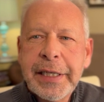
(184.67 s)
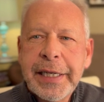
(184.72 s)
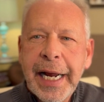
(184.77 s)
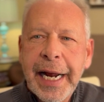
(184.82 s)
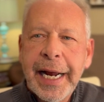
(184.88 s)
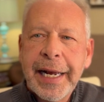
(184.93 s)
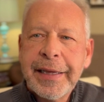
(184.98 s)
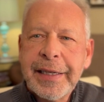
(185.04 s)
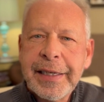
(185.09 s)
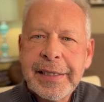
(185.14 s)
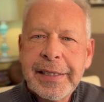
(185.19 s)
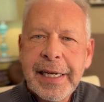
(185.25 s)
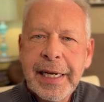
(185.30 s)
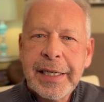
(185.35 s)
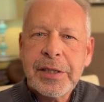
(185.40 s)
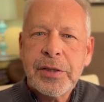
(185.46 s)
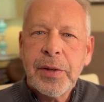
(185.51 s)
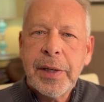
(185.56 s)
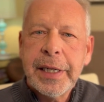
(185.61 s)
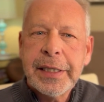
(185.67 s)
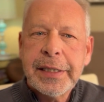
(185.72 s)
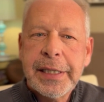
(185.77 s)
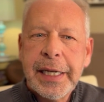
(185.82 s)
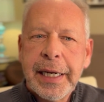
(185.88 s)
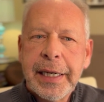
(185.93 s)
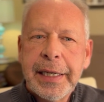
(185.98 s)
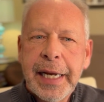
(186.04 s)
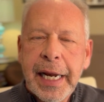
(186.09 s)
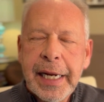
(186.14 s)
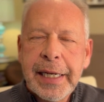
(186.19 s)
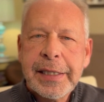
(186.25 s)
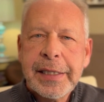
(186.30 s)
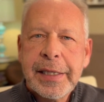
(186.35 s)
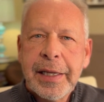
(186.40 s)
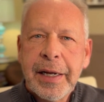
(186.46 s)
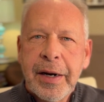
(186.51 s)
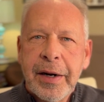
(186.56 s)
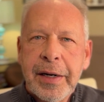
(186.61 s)
at this x-ray and said, yes,
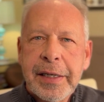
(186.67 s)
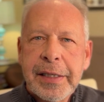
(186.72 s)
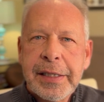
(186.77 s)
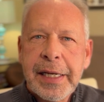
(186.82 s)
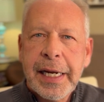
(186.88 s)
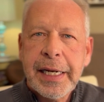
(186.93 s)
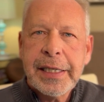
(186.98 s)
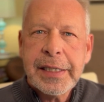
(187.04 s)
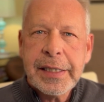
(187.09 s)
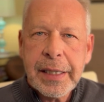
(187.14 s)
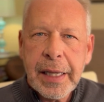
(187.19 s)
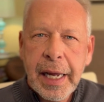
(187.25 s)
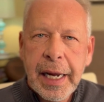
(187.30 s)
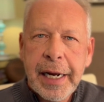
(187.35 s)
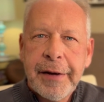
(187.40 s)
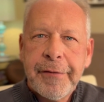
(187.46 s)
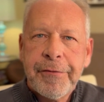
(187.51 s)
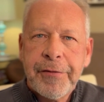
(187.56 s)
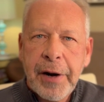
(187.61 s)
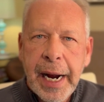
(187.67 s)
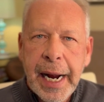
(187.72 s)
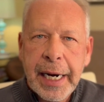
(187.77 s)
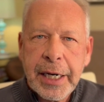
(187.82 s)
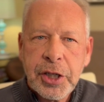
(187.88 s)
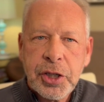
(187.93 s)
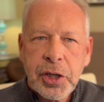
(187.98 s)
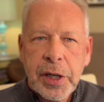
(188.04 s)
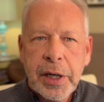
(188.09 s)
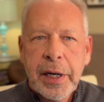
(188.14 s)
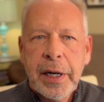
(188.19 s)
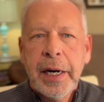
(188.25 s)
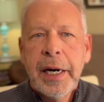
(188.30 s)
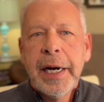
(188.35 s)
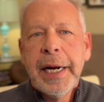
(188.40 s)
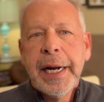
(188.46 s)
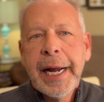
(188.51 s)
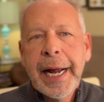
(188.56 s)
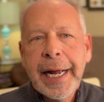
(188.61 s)
there is a slight fracture
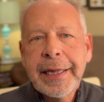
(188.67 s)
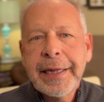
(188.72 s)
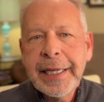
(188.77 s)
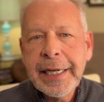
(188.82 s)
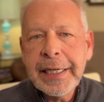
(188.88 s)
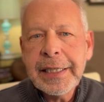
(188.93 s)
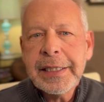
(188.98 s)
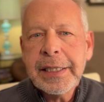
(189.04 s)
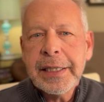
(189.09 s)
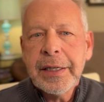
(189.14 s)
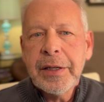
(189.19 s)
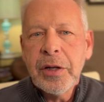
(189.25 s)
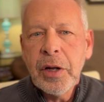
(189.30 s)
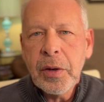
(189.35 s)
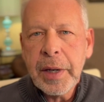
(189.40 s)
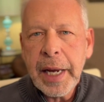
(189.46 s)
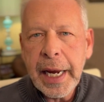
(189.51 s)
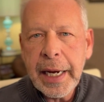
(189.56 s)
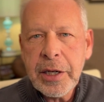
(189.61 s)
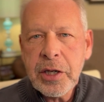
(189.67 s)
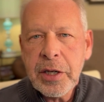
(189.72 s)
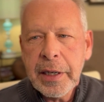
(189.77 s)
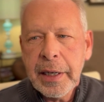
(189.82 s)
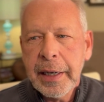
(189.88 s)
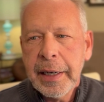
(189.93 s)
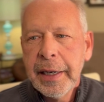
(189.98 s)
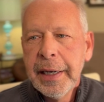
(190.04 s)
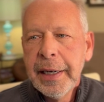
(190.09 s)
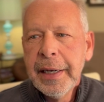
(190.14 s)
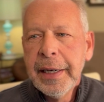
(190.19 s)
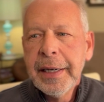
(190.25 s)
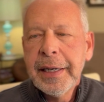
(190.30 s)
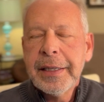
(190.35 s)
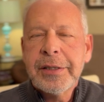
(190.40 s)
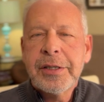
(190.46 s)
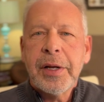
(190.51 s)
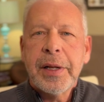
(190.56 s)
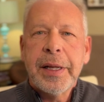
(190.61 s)
at this location.
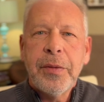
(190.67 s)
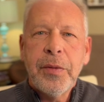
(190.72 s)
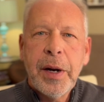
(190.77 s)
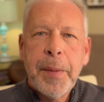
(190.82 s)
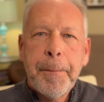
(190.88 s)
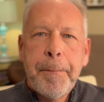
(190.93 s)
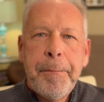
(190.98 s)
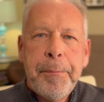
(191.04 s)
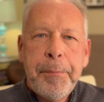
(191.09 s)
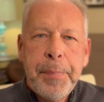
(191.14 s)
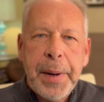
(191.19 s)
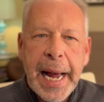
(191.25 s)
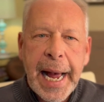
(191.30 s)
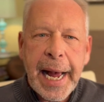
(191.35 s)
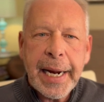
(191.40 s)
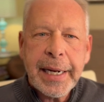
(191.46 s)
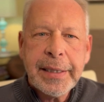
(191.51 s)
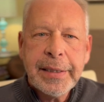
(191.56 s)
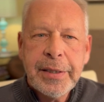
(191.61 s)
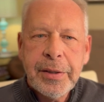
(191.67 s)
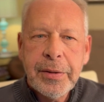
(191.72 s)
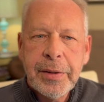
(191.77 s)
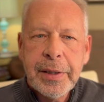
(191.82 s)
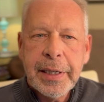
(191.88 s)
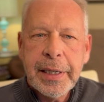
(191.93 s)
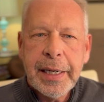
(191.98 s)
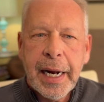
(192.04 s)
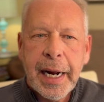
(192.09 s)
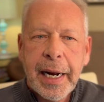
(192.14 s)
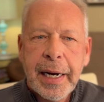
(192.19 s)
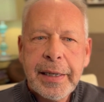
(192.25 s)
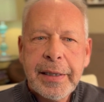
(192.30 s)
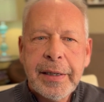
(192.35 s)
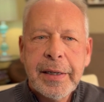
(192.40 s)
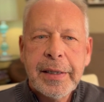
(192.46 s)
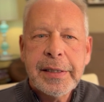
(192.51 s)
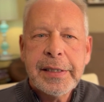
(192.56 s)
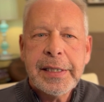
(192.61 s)
And so they went back to the
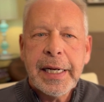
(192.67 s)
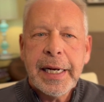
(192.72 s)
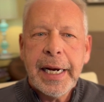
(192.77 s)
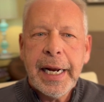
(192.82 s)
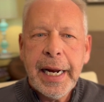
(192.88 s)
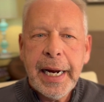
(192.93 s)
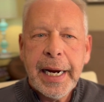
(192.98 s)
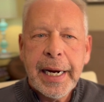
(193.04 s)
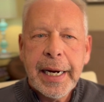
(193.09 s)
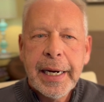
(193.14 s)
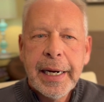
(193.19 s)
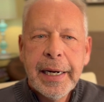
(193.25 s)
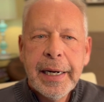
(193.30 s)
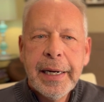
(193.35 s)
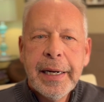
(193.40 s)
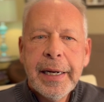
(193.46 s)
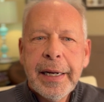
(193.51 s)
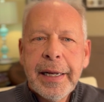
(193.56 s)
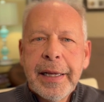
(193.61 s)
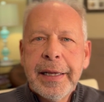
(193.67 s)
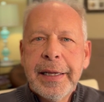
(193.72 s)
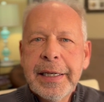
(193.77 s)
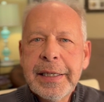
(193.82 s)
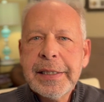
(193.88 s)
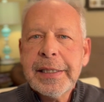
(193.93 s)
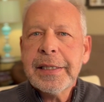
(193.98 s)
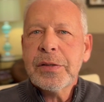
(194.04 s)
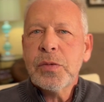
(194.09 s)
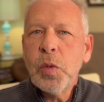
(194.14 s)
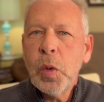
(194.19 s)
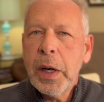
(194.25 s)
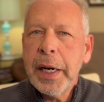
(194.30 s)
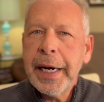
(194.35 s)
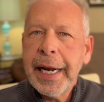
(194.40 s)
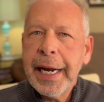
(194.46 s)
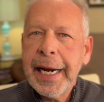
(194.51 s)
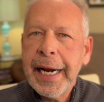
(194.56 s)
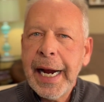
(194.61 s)
doctor and said, hey, this is what
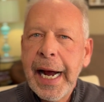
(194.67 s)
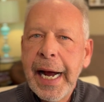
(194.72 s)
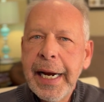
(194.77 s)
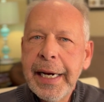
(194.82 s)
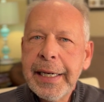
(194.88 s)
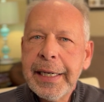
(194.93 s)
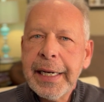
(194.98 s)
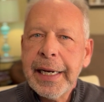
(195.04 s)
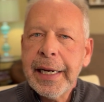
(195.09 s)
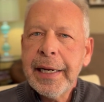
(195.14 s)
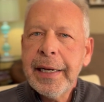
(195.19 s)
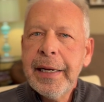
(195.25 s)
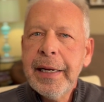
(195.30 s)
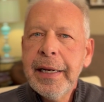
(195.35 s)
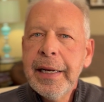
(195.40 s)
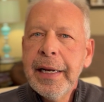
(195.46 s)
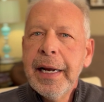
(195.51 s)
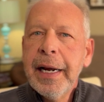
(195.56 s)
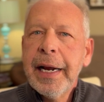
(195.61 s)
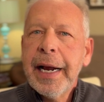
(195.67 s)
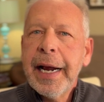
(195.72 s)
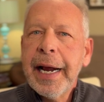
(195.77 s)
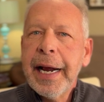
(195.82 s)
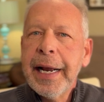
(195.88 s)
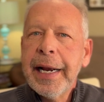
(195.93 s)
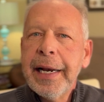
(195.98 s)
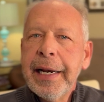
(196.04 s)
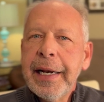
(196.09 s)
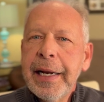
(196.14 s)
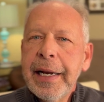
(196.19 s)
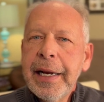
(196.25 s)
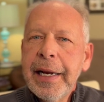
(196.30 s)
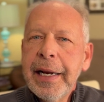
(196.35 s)
AI did, and